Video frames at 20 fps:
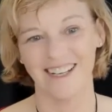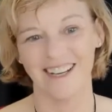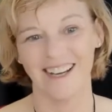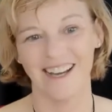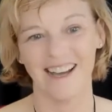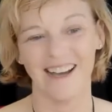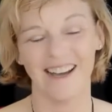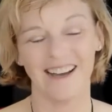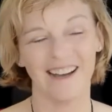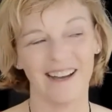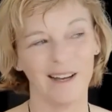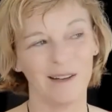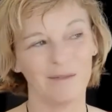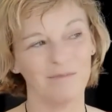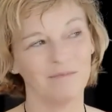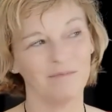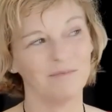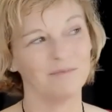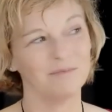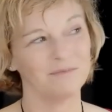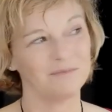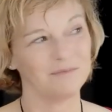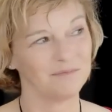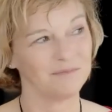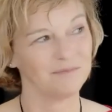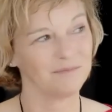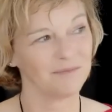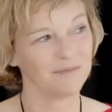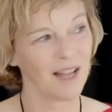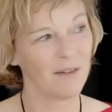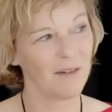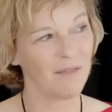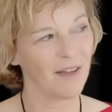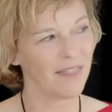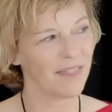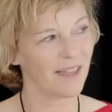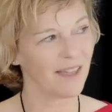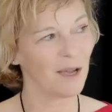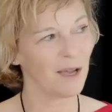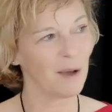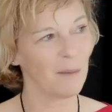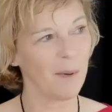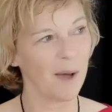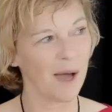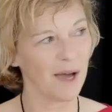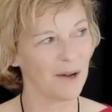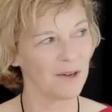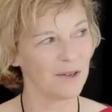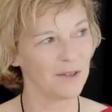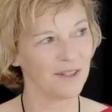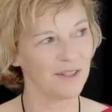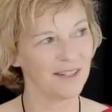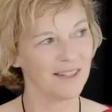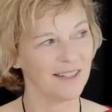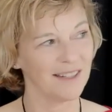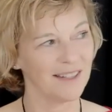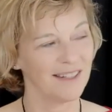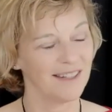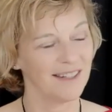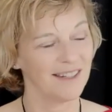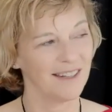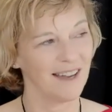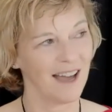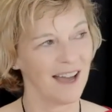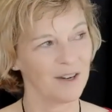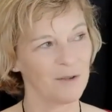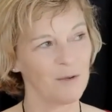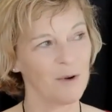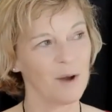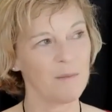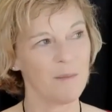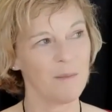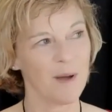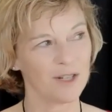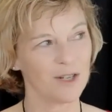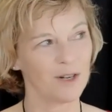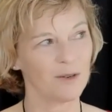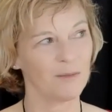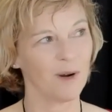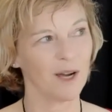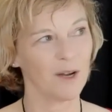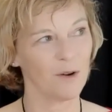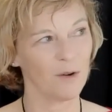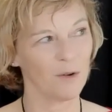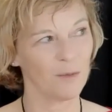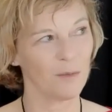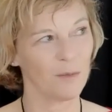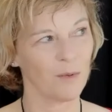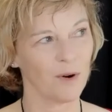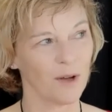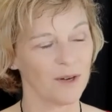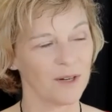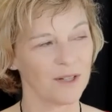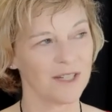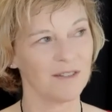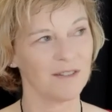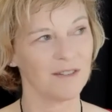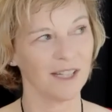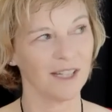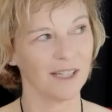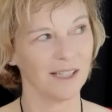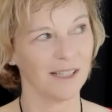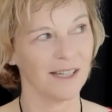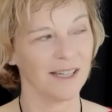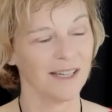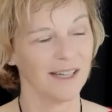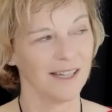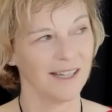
if I think about how do I measure my own productivity,